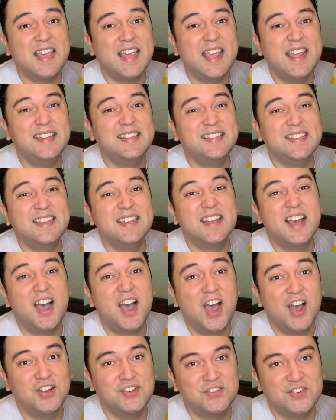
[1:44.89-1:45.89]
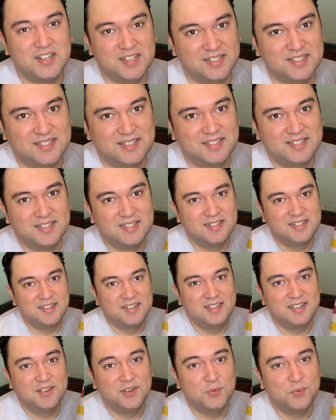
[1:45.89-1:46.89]
1800s.
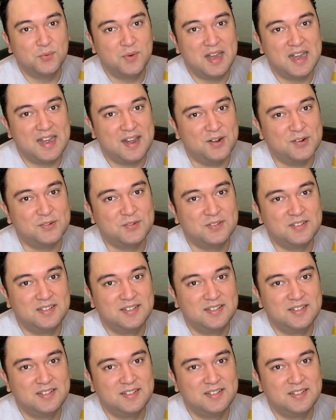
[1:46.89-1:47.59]
Wow.